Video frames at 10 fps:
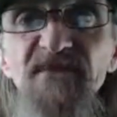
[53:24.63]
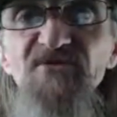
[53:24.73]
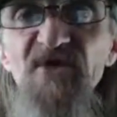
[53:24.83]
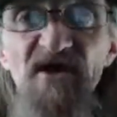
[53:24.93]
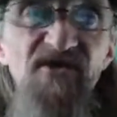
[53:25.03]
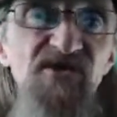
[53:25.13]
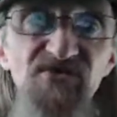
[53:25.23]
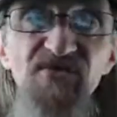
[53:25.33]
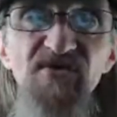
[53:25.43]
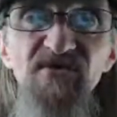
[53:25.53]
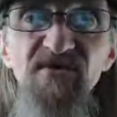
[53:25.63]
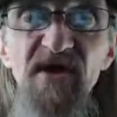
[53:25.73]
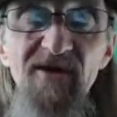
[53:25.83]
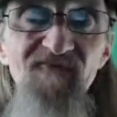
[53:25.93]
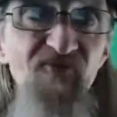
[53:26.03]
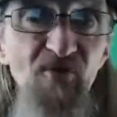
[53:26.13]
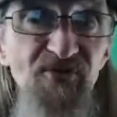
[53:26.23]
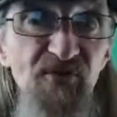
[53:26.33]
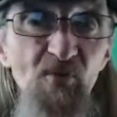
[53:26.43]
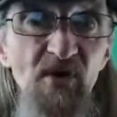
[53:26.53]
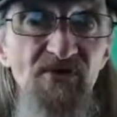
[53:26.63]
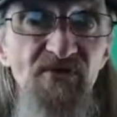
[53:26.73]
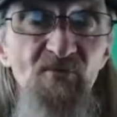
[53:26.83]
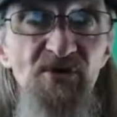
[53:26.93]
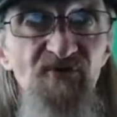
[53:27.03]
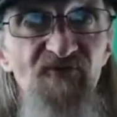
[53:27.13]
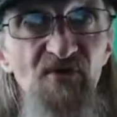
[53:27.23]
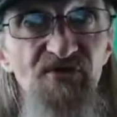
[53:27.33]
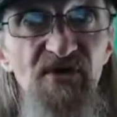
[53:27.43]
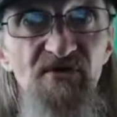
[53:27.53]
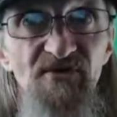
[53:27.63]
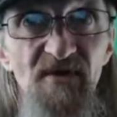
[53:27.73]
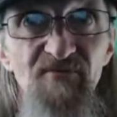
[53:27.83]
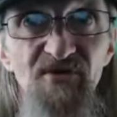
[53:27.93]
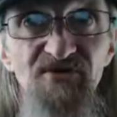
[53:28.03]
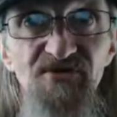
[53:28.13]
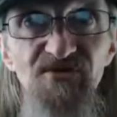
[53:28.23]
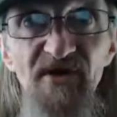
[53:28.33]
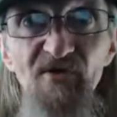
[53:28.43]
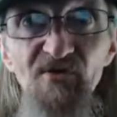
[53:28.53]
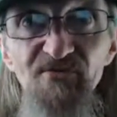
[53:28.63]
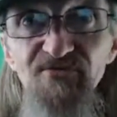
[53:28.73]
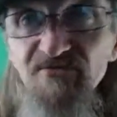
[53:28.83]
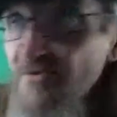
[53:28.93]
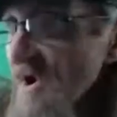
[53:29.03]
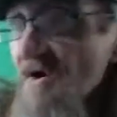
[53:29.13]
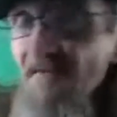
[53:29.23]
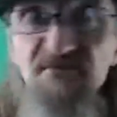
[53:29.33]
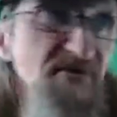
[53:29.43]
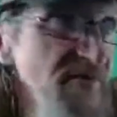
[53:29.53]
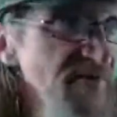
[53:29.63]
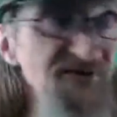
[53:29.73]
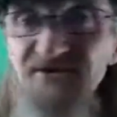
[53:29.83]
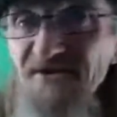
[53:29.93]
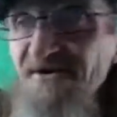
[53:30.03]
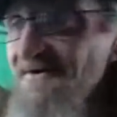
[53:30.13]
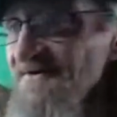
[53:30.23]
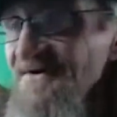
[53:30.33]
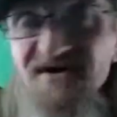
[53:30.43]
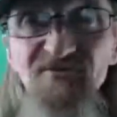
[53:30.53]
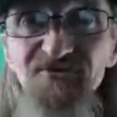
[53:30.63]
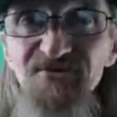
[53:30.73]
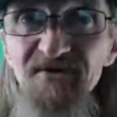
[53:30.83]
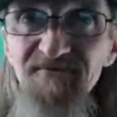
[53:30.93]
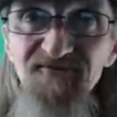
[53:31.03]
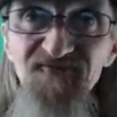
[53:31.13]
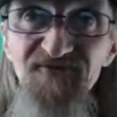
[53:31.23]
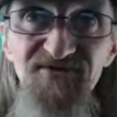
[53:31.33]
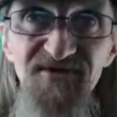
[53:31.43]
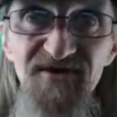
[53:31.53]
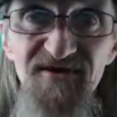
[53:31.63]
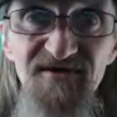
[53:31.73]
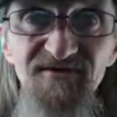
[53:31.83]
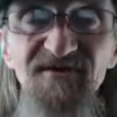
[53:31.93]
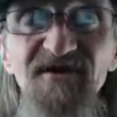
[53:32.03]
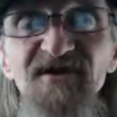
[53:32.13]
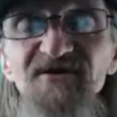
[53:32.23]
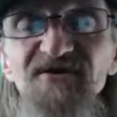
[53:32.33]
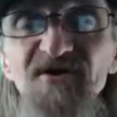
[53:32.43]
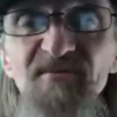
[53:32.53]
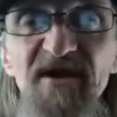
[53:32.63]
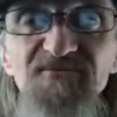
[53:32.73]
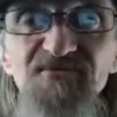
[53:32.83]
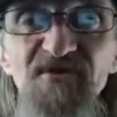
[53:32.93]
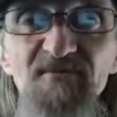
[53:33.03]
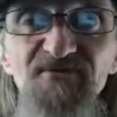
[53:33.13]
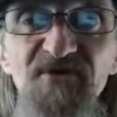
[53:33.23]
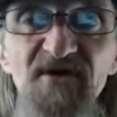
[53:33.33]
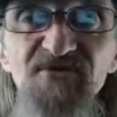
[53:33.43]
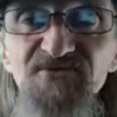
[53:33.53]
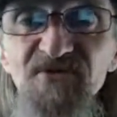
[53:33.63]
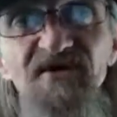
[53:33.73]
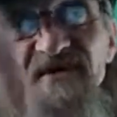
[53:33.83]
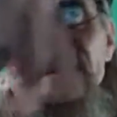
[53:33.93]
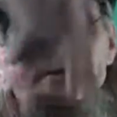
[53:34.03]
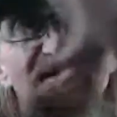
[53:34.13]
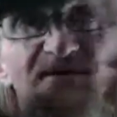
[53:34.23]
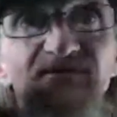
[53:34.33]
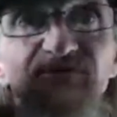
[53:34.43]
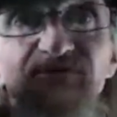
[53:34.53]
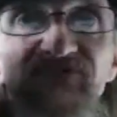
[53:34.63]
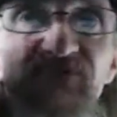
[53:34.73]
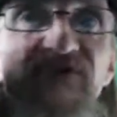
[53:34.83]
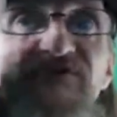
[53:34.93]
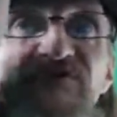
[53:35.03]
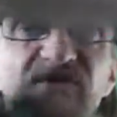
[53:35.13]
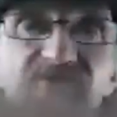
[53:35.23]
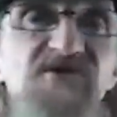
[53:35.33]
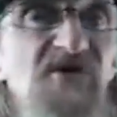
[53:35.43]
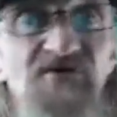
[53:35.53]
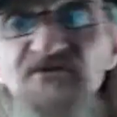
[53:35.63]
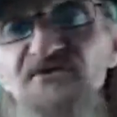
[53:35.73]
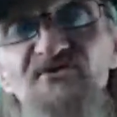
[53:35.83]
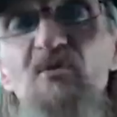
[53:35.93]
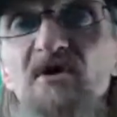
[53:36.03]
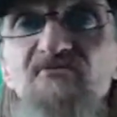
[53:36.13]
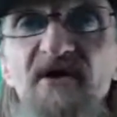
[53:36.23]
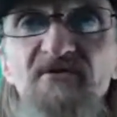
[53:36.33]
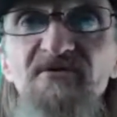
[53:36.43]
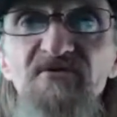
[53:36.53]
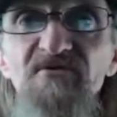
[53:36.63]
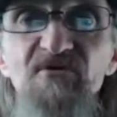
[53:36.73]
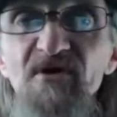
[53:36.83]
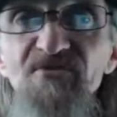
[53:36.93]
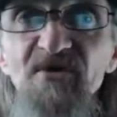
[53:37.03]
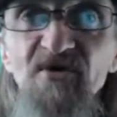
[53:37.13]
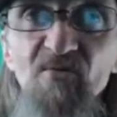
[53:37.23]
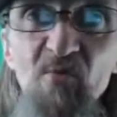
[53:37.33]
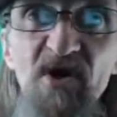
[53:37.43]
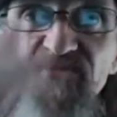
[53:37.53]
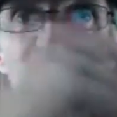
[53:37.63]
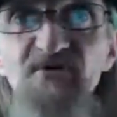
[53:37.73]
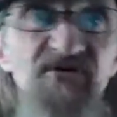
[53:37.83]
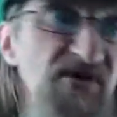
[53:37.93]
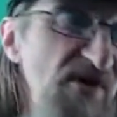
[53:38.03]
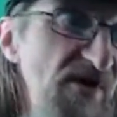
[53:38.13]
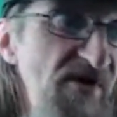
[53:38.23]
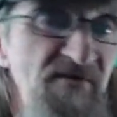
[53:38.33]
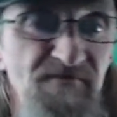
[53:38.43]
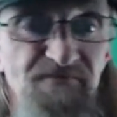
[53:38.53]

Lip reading: gotten easy. At first it wasn't. When you first get on that bridge, it's like, holy crap. We're 70 feet in the air. But after a couple times, it's you just walk right on across. Watch where the